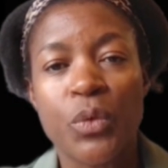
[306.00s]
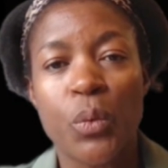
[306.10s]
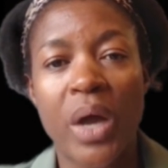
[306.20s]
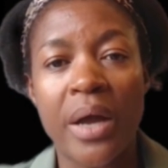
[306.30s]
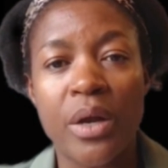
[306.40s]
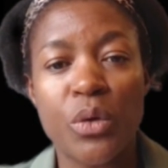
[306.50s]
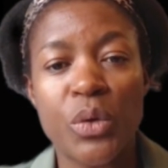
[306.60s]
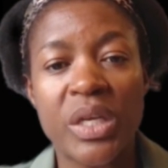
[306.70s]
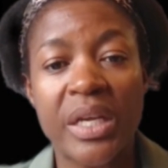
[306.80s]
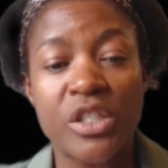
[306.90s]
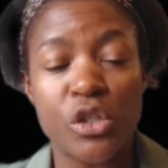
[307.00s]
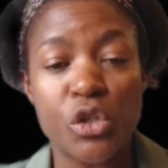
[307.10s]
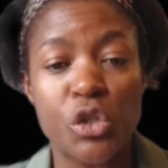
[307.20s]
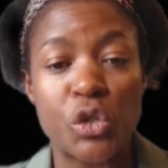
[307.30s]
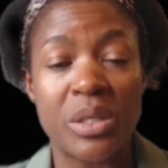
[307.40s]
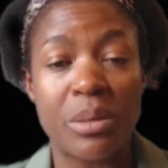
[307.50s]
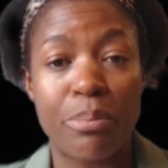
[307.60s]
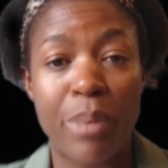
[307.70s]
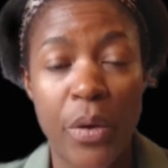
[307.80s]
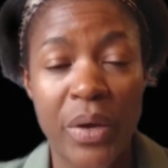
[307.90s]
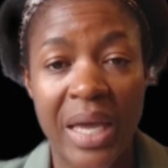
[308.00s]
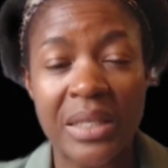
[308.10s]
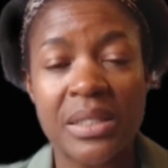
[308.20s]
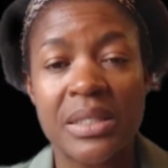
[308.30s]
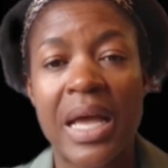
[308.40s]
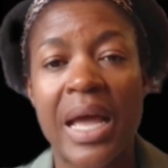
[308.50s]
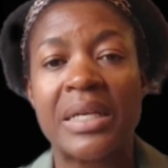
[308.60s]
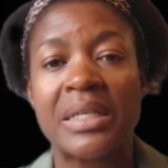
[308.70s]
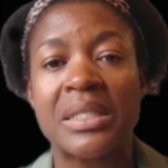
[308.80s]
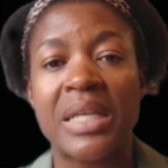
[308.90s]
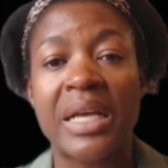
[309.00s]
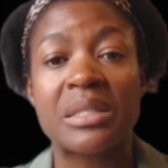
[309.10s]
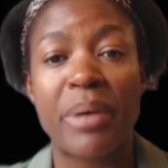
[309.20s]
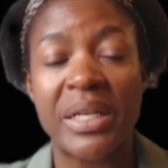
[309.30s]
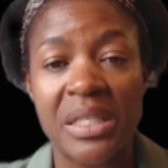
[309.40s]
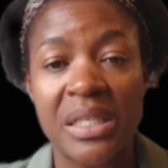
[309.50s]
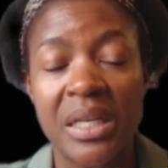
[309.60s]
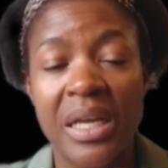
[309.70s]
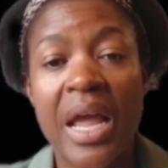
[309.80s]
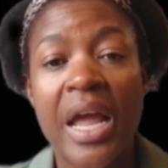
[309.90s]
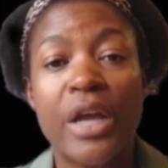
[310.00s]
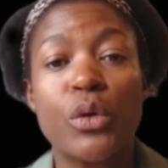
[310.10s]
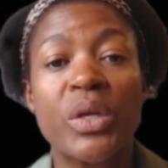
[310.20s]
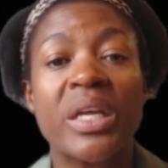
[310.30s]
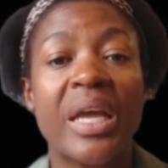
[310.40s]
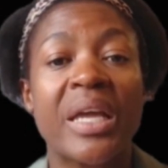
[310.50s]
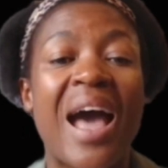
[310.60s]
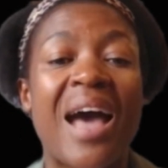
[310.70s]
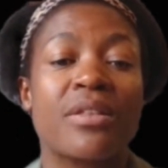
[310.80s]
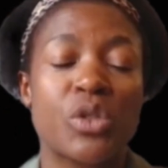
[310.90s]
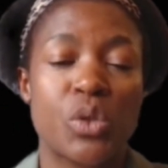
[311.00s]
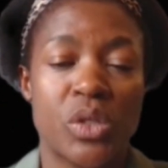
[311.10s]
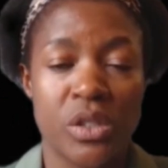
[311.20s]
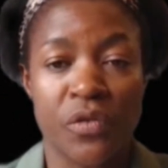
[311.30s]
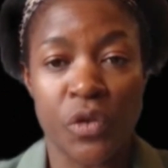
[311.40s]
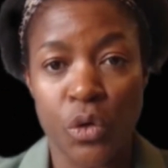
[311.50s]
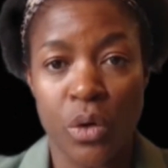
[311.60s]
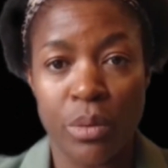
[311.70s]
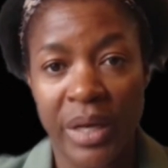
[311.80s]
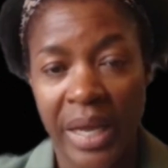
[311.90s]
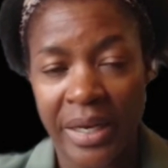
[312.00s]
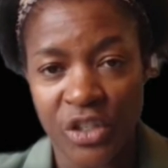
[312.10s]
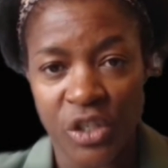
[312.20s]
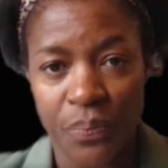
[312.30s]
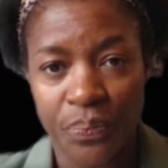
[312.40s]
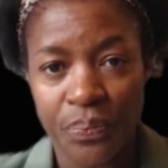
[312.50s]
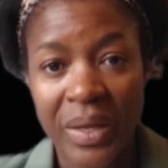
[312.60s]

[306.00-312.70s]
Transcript: we are now looking at introducing biogas and expanding and looking at other sources of renewable energy.